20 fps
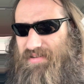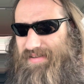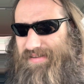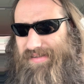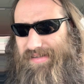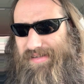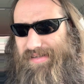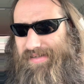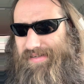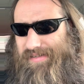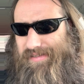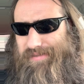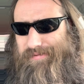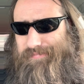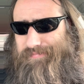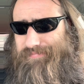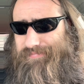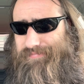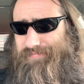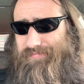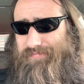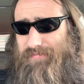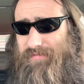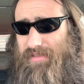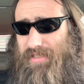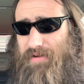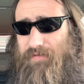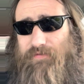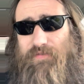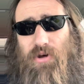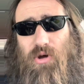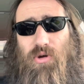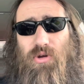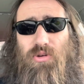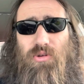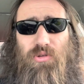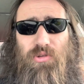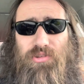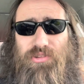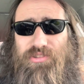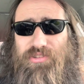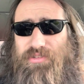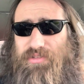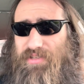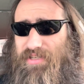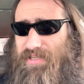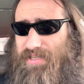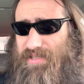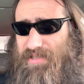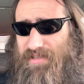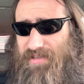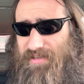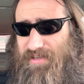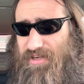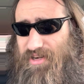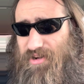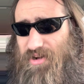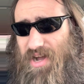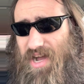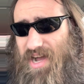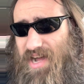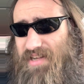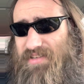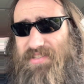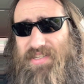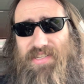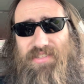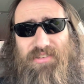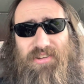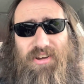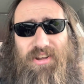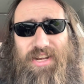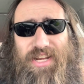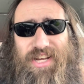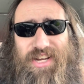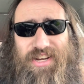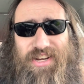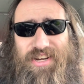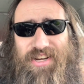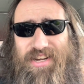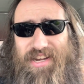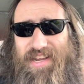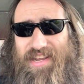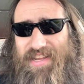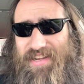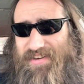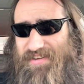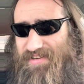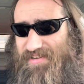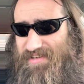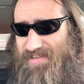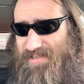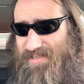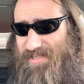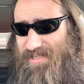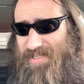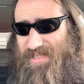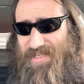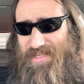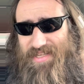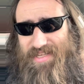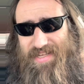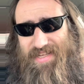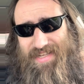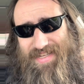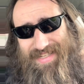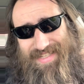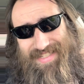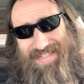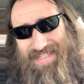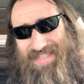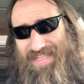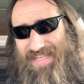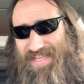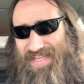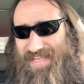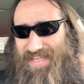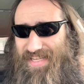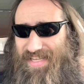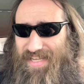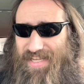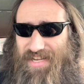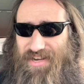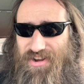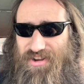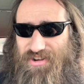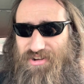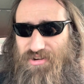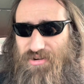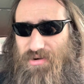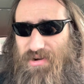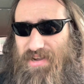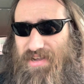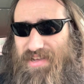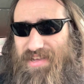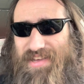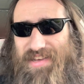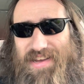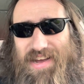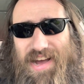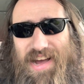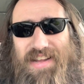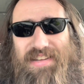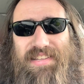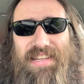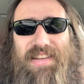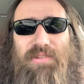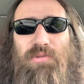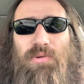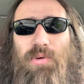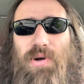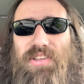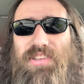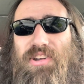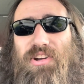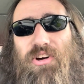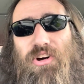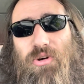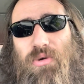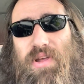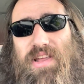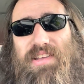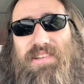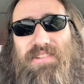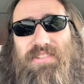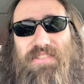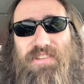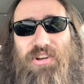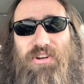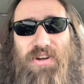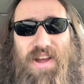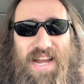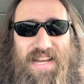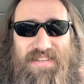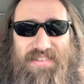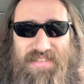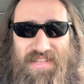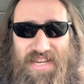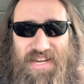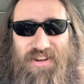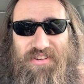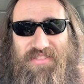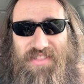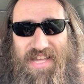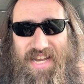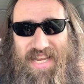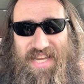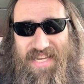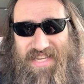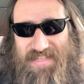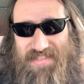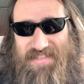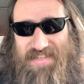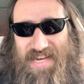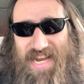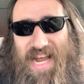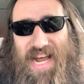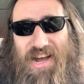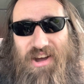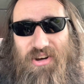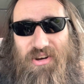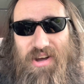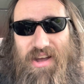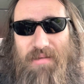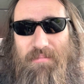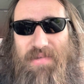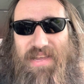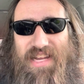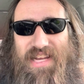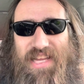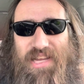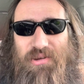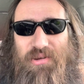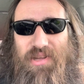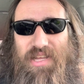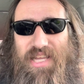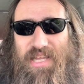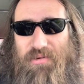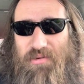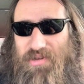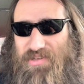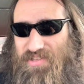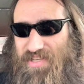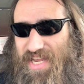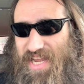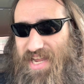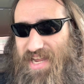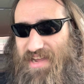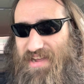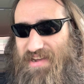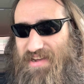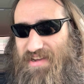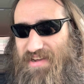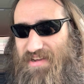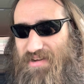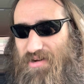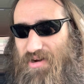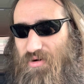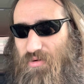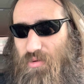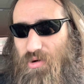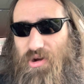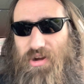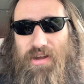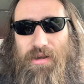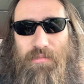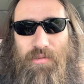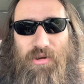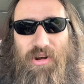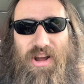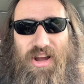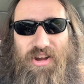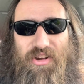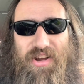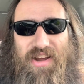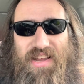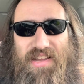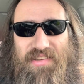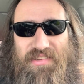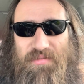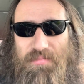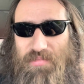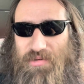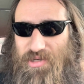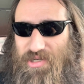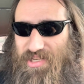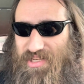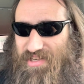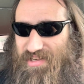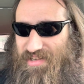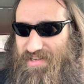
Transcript: Vocals, Hansi's on here, and Hansi wasn't always the great singer that he is now. I mean, it was a work in progress, but